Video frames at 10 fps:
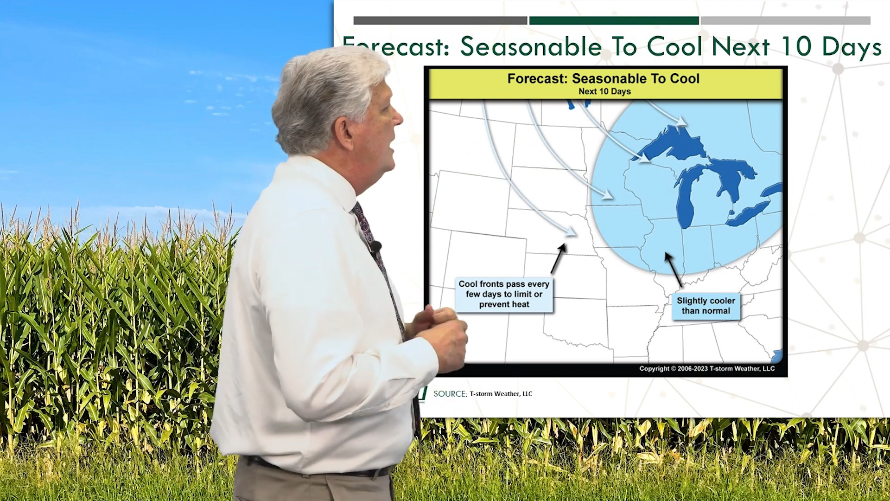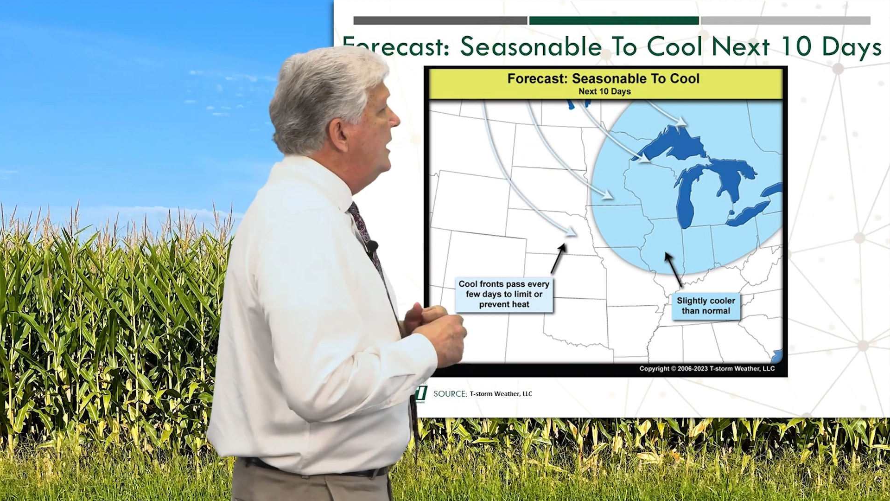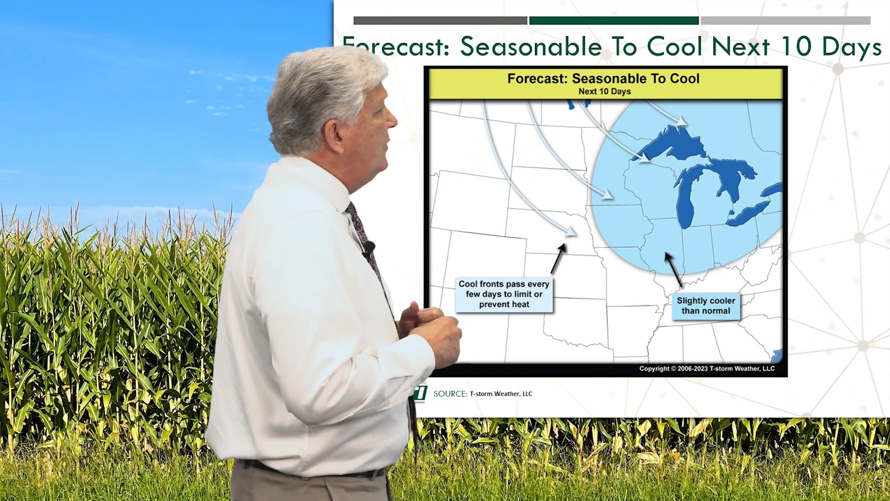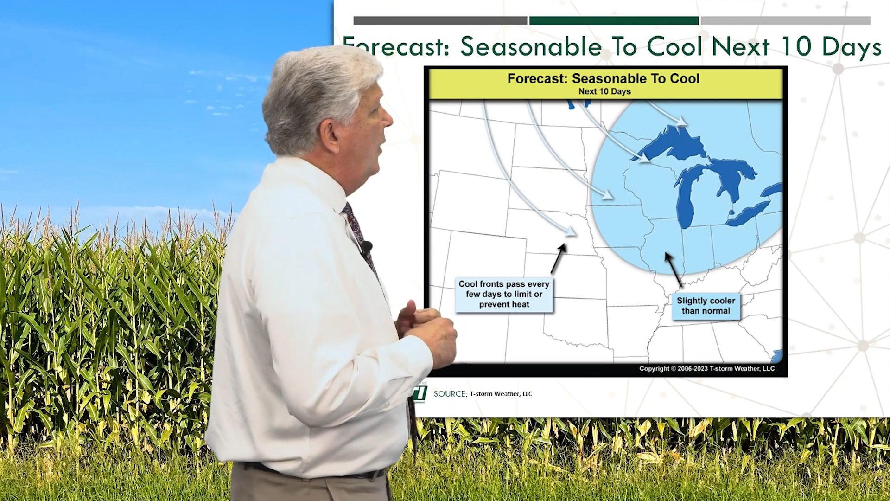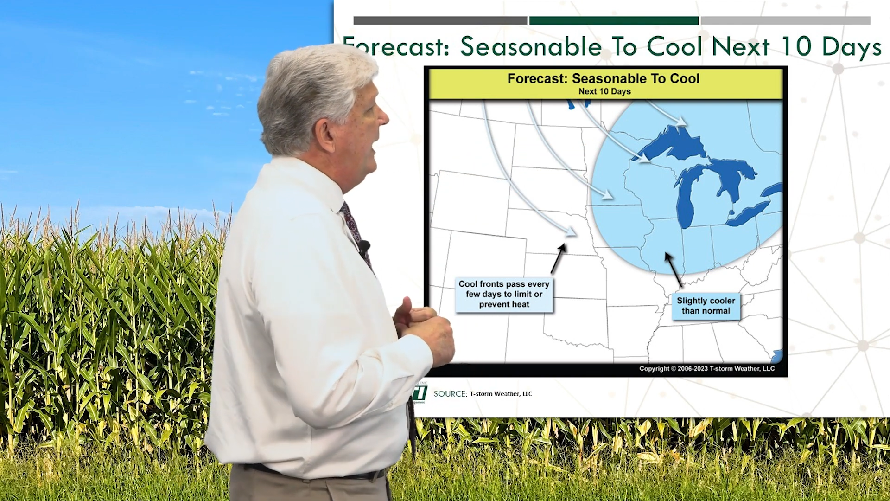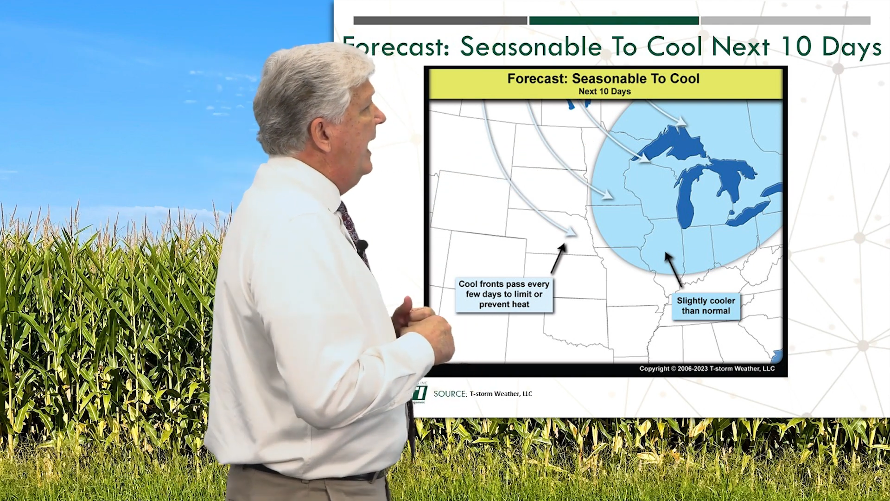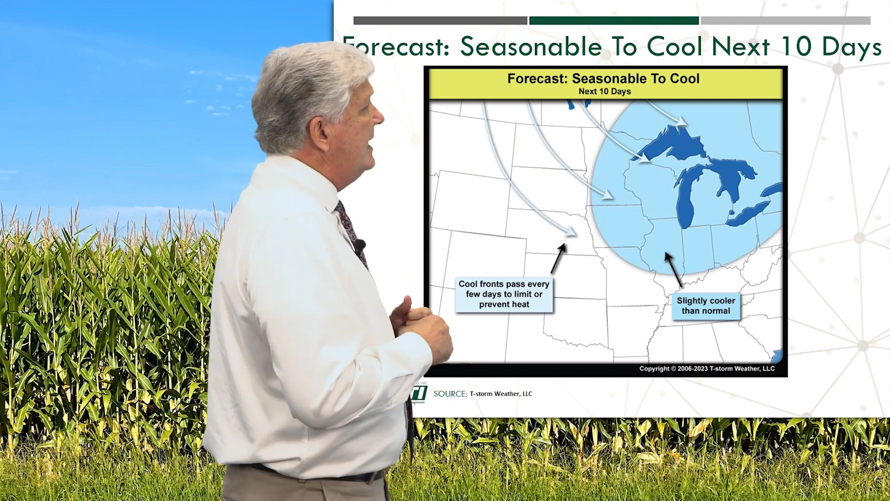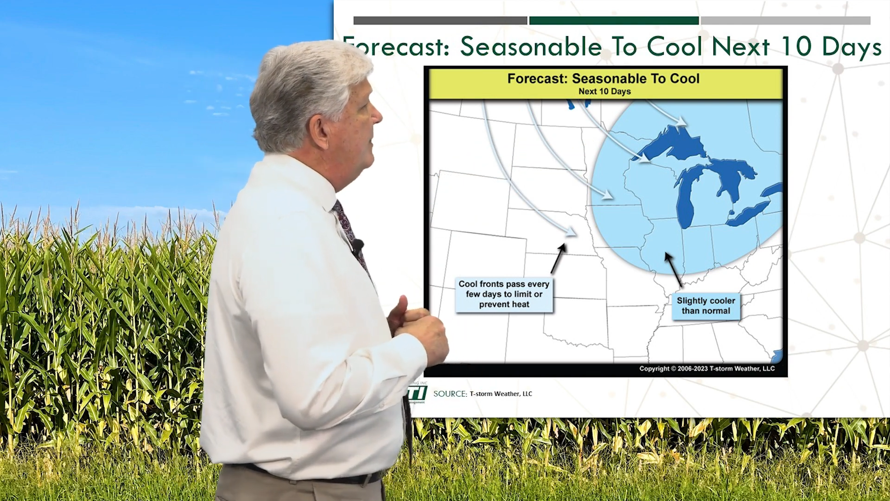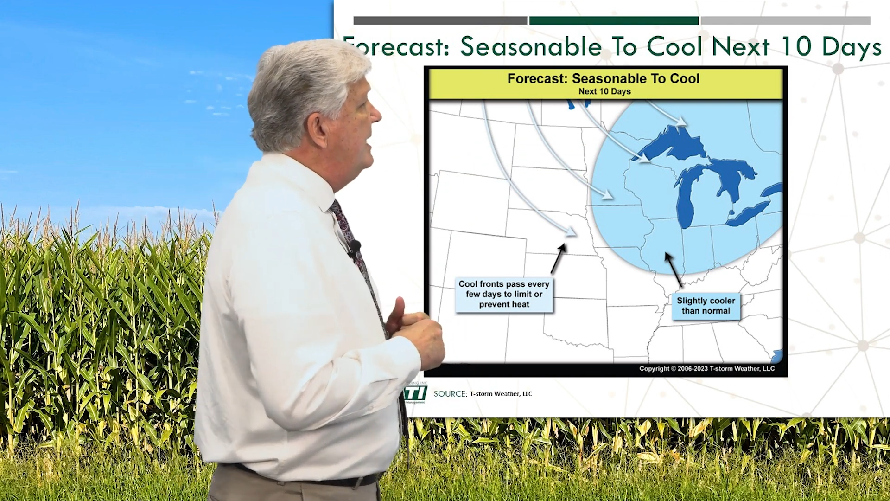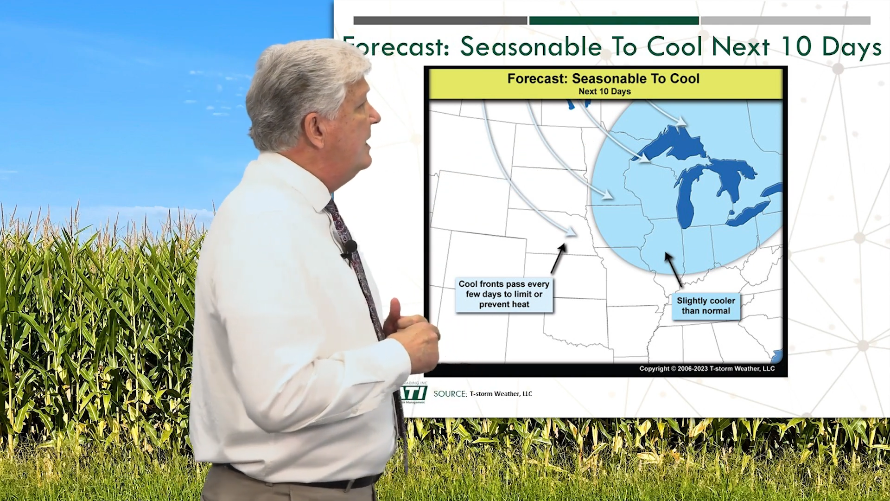is
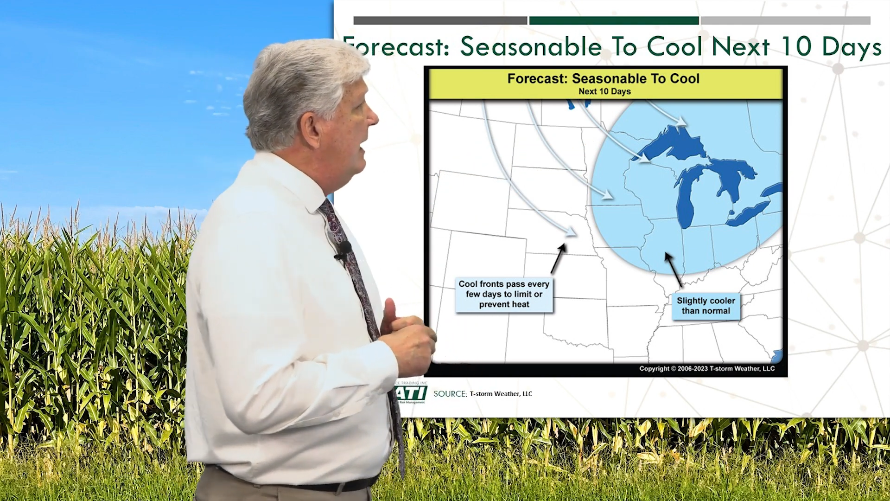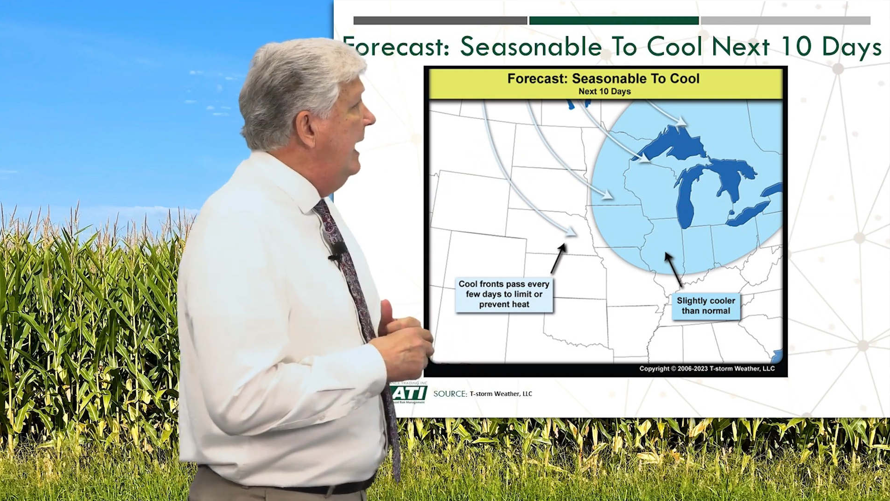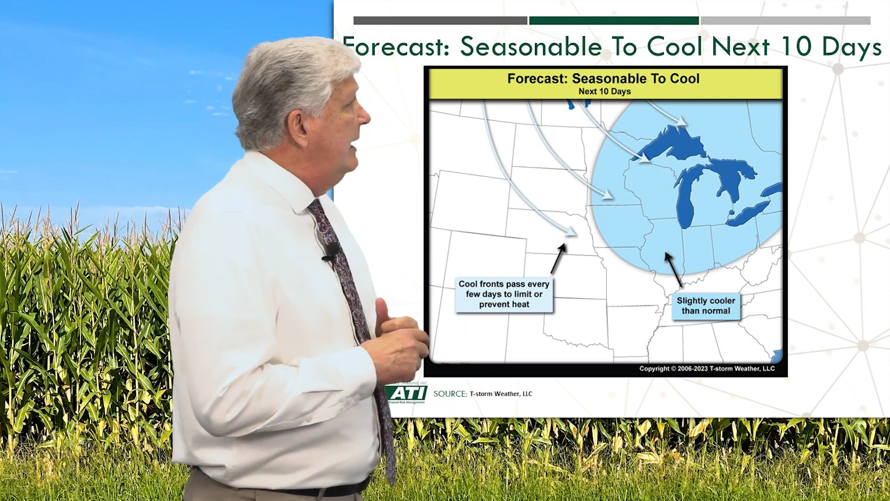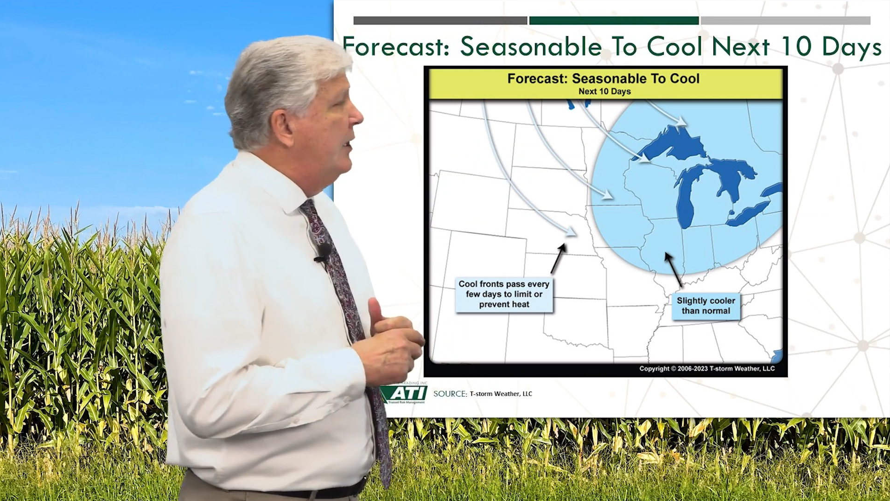forecast to be slightly